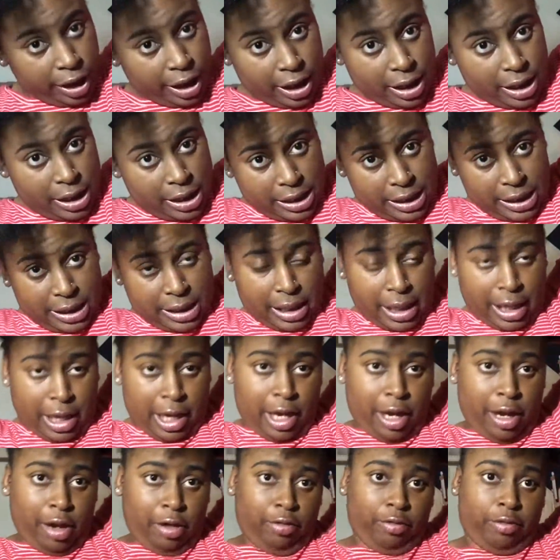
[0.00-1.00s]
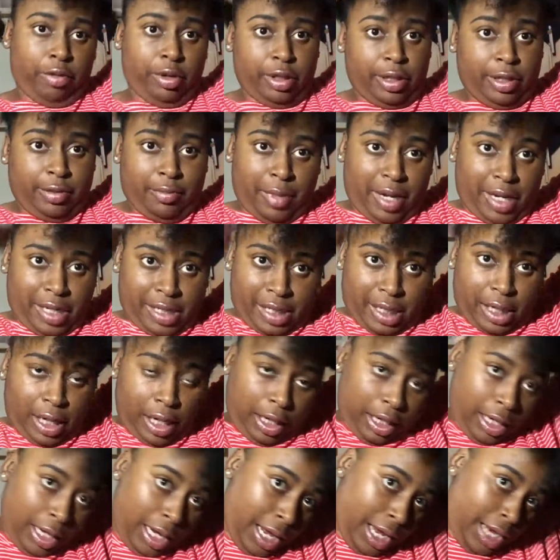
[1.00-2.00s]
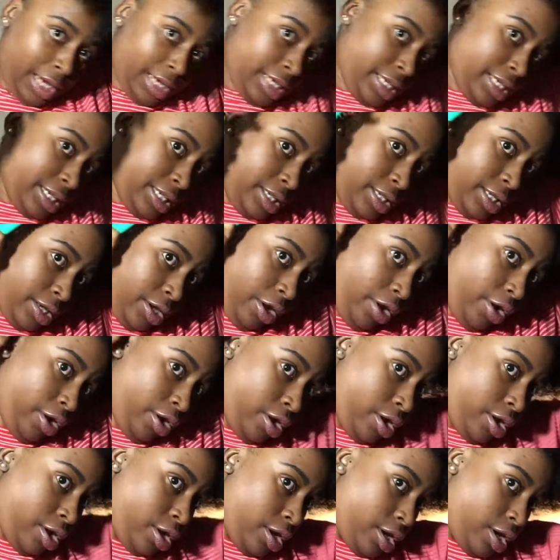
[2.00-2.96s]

ladies, really makes it a lot easier